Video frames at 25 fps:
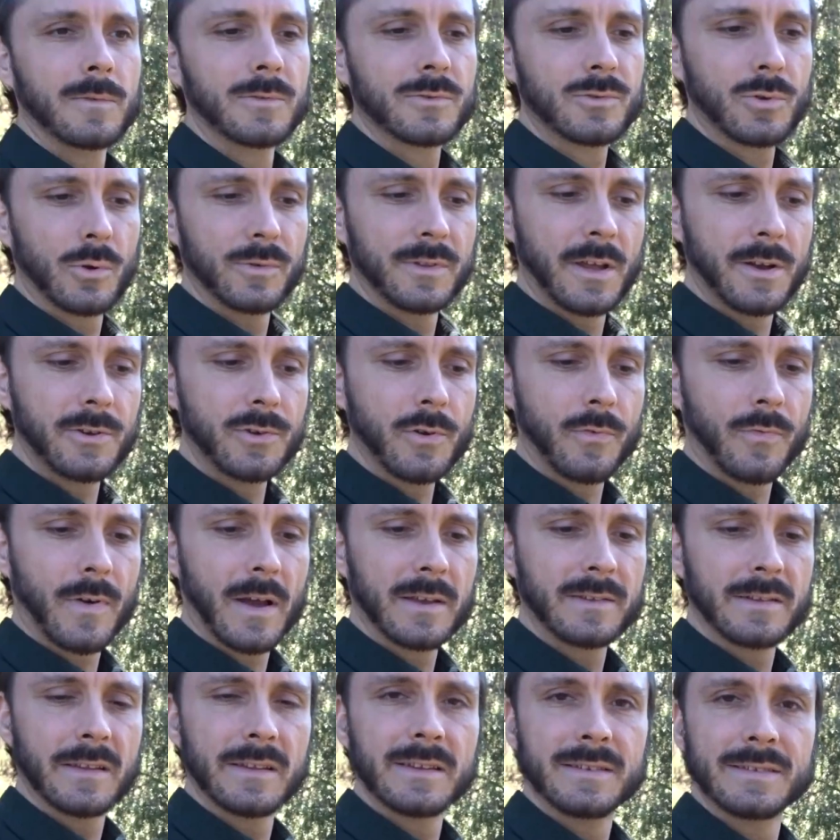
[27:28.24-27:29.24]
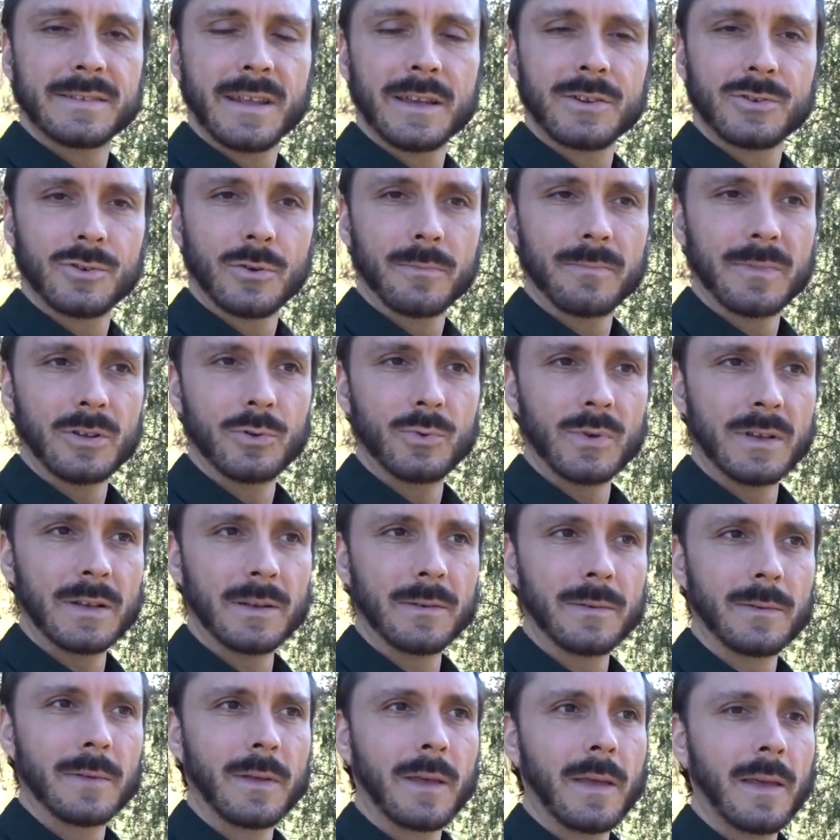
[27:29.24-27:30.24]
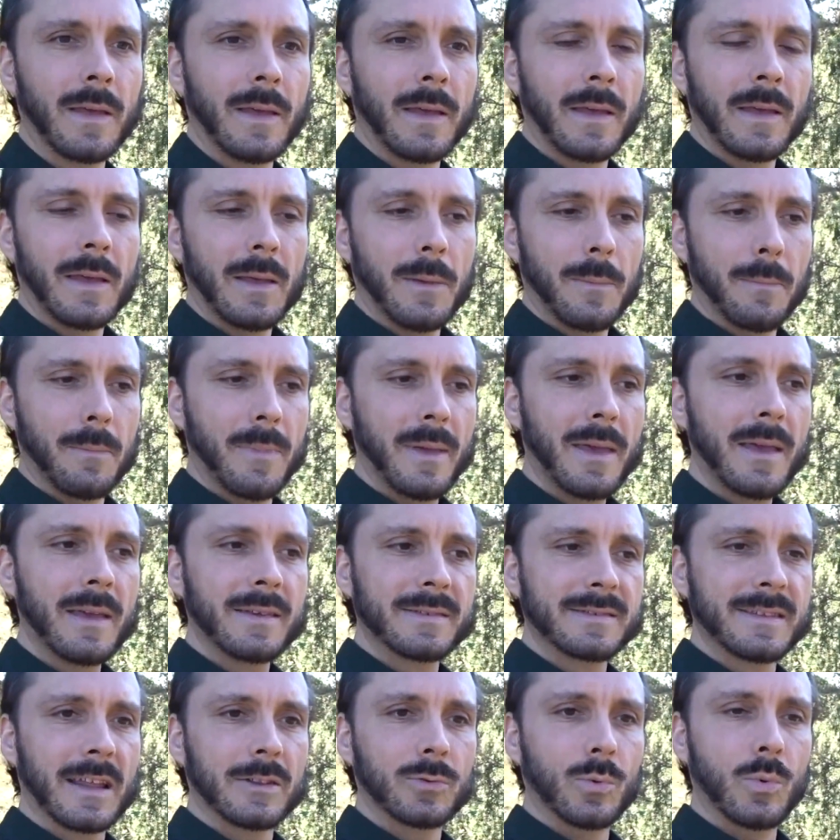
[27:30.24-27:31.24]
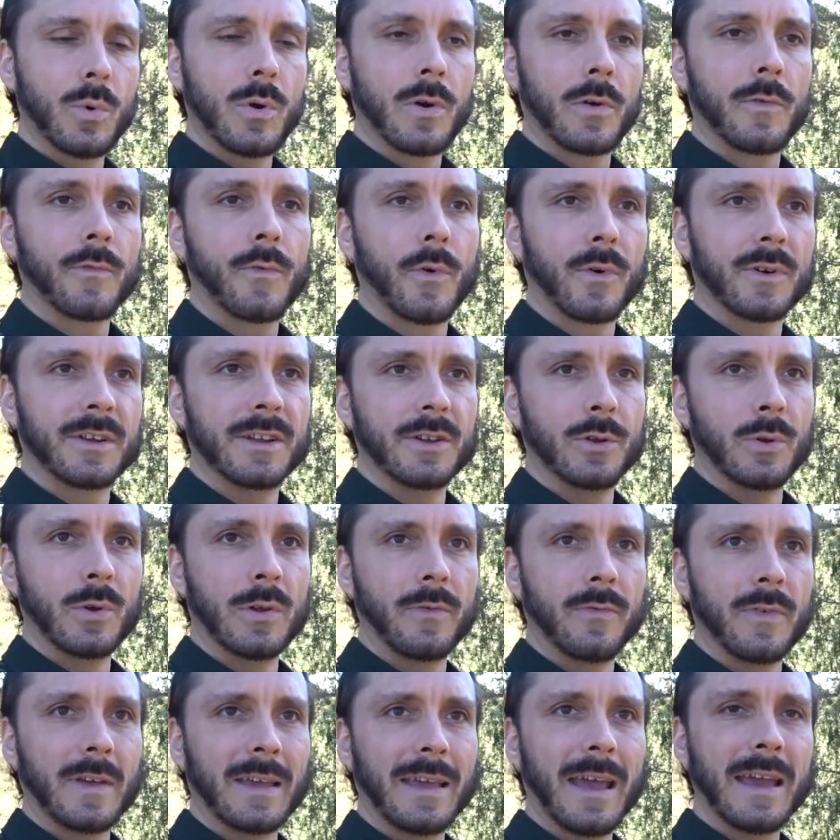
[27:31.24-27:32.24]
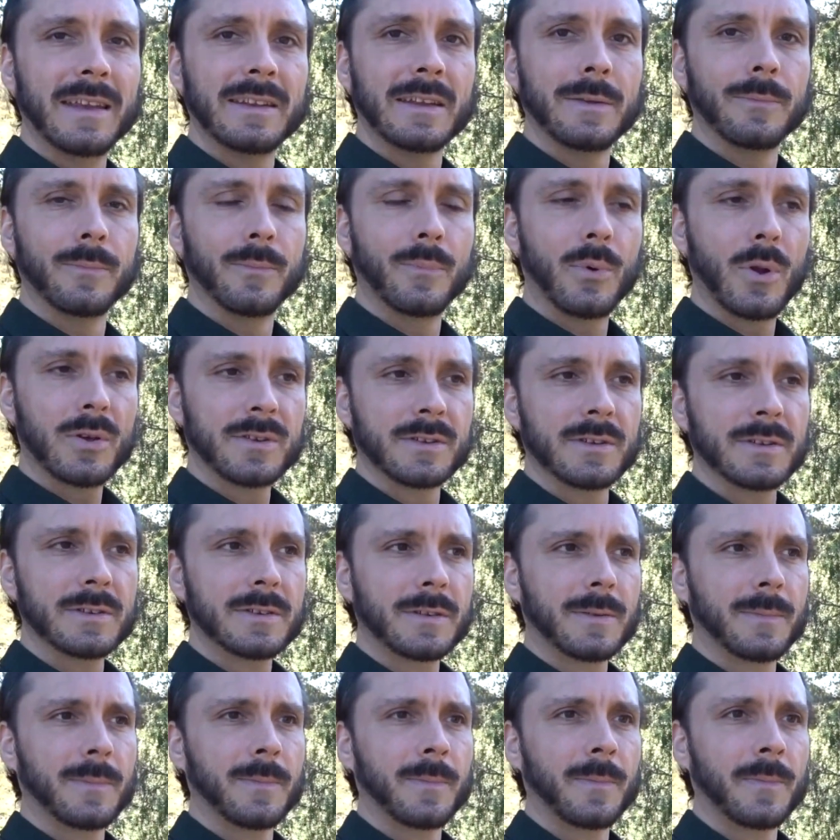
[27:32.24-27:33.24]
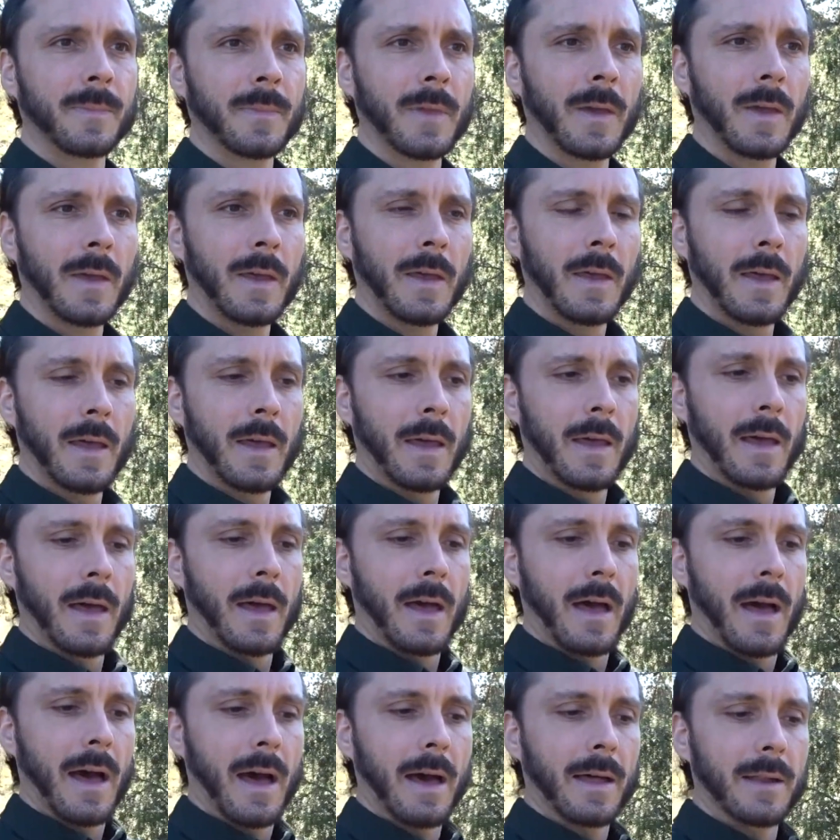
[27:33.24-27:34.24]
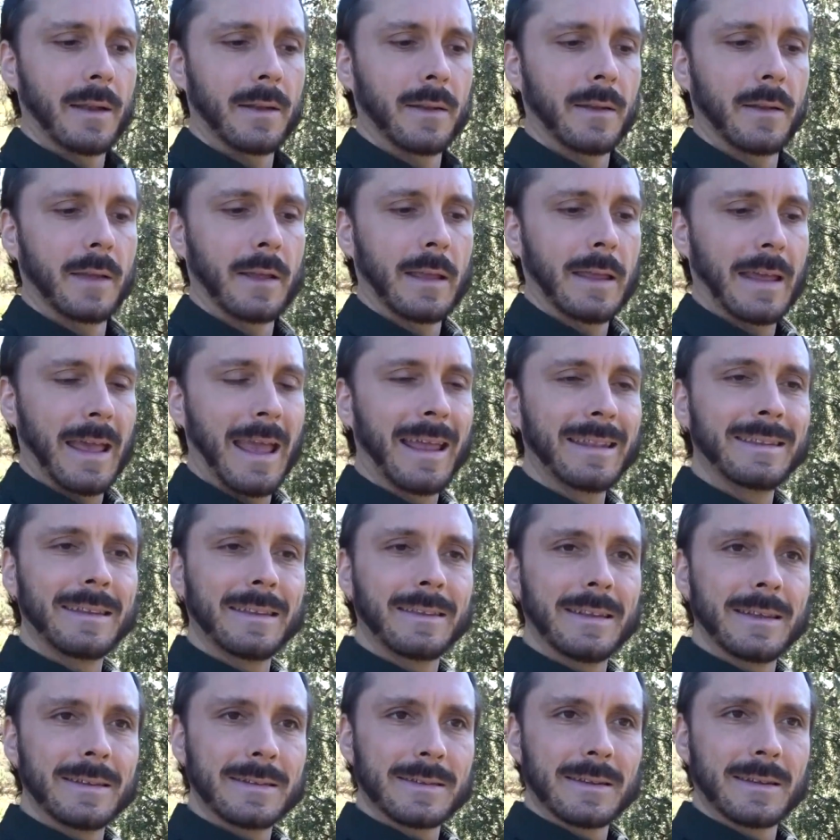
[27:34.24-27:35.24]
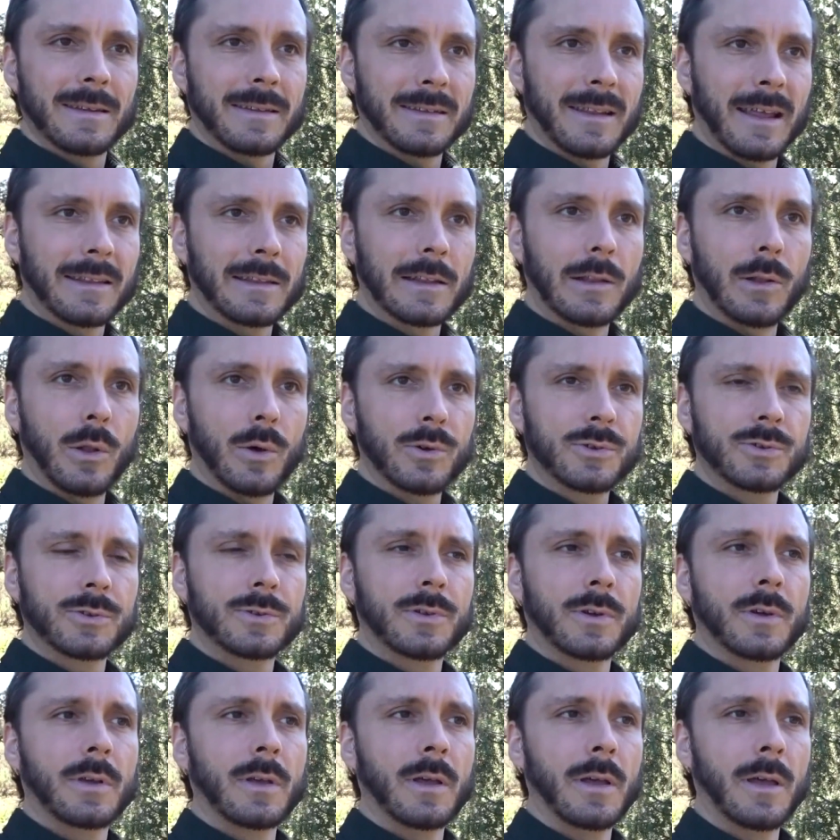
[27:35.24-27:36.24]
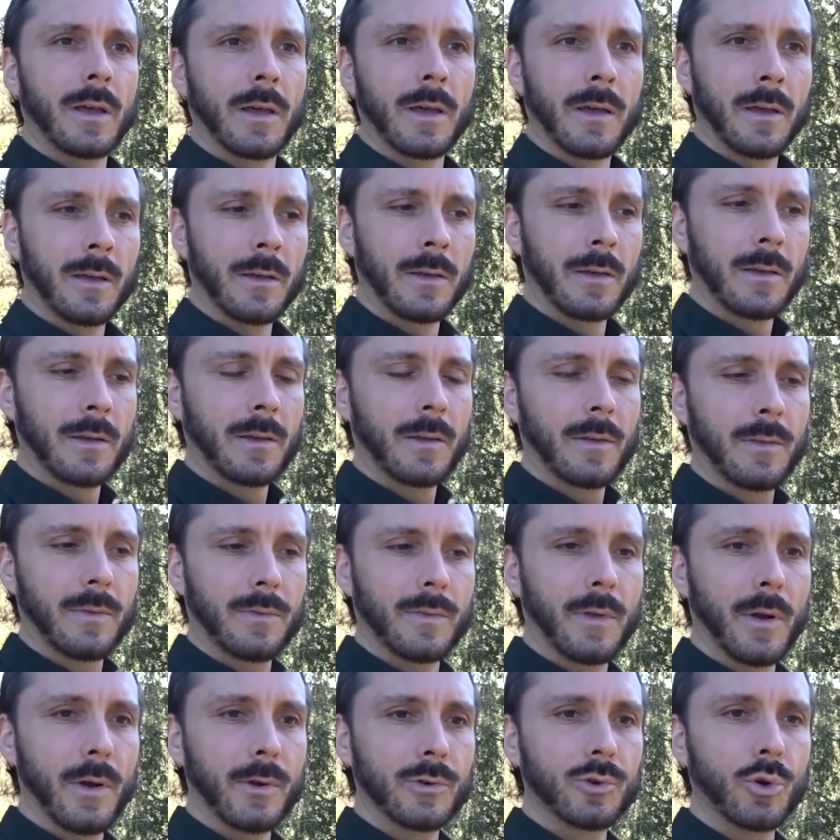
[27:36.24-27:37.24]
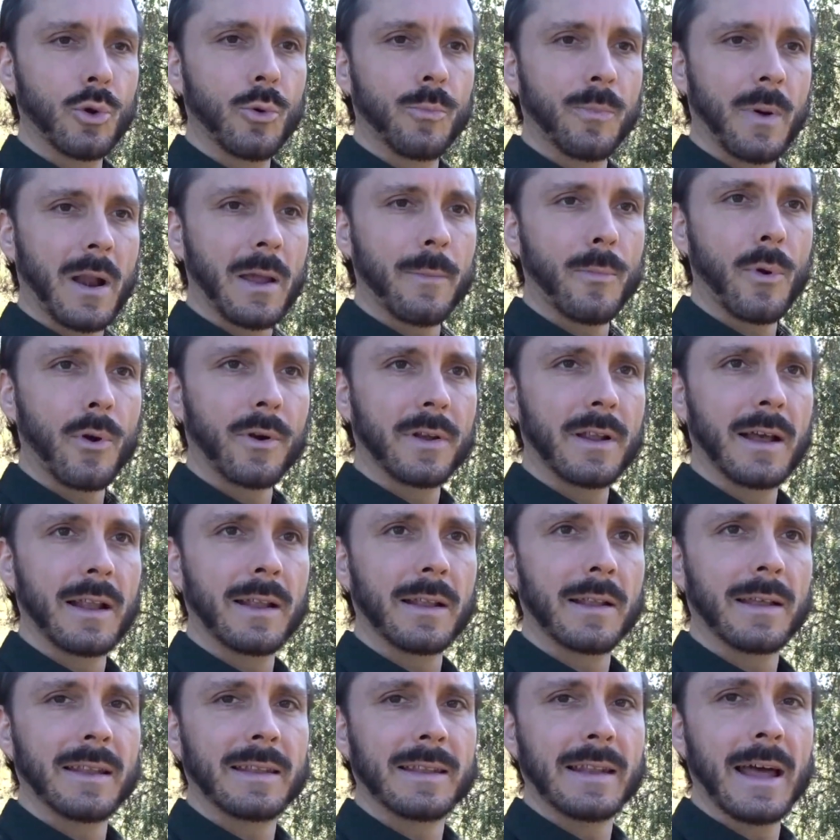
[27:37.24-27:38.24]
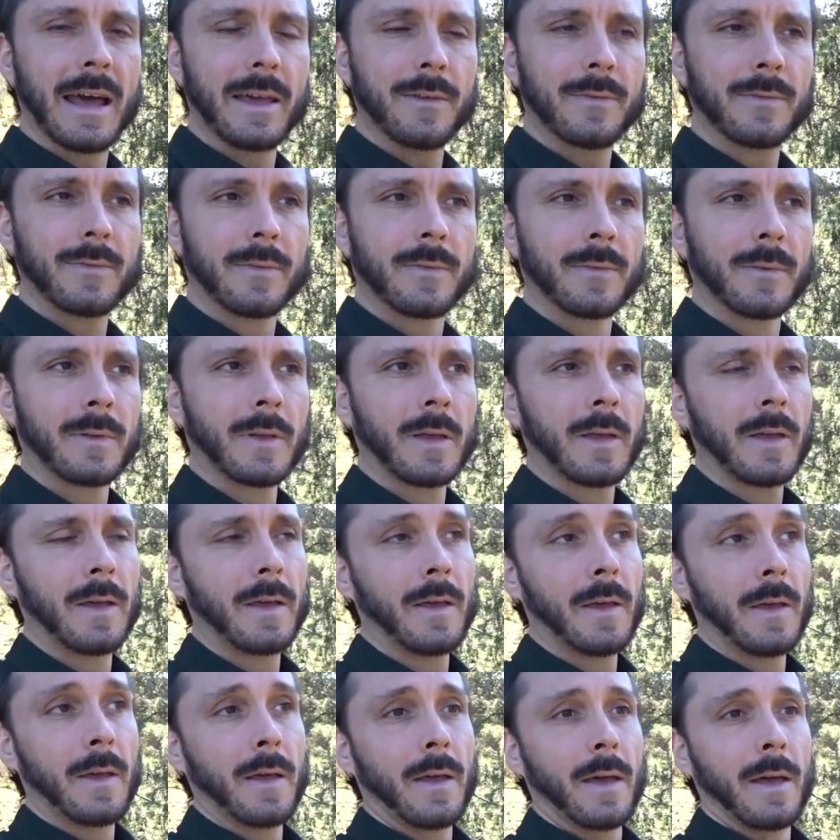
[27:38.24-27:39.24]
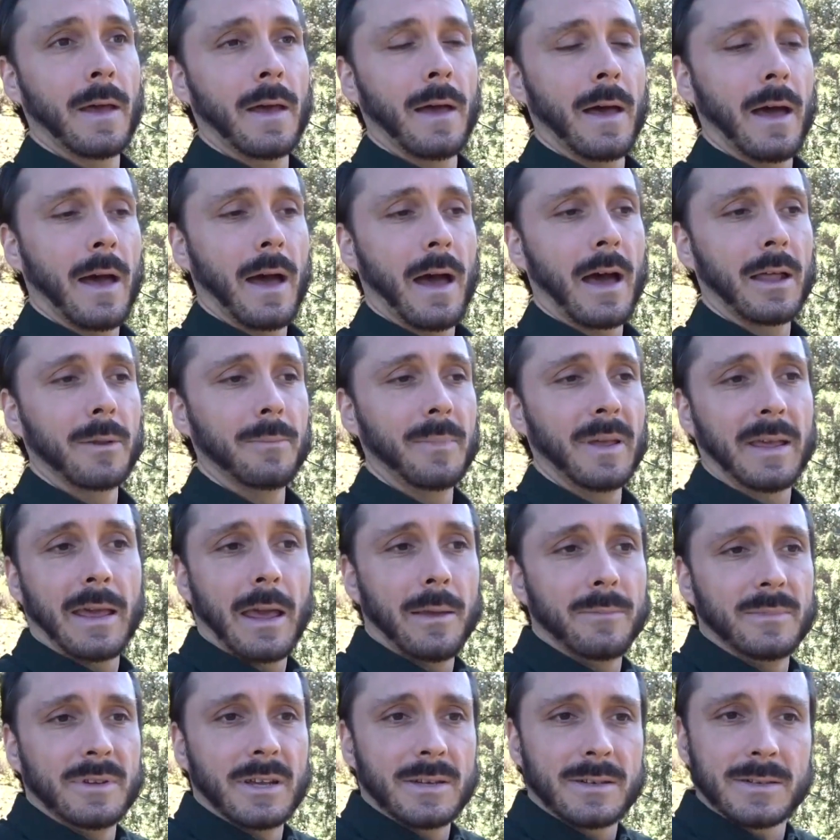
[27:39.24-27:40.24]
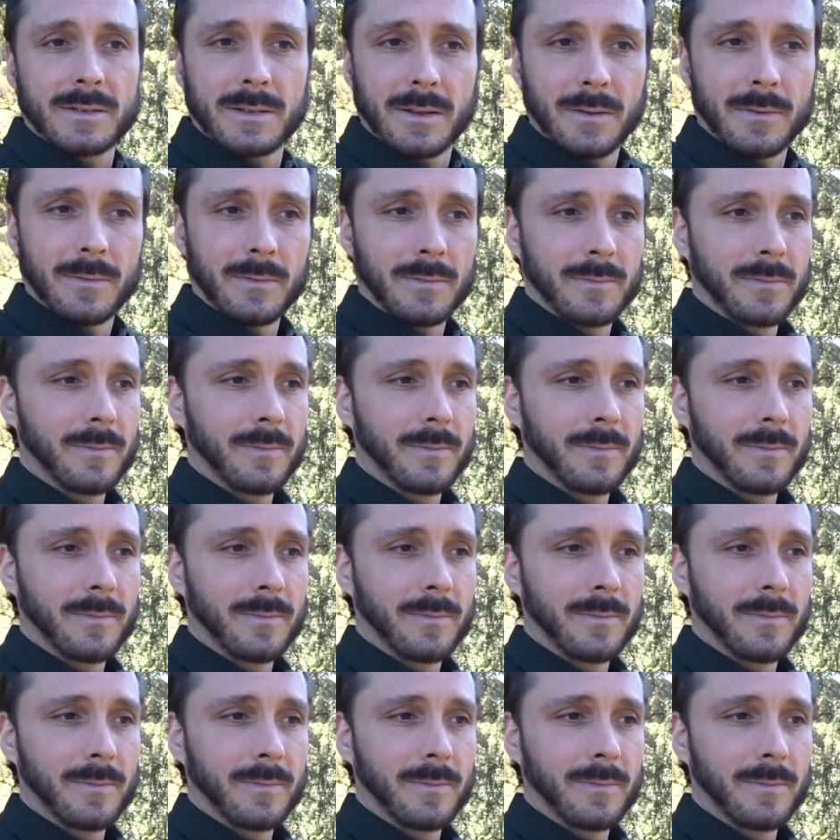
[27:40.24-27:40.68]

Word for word: So there you find the distinction between beings that work for the unificating process and entities that lost their true primordial life and became just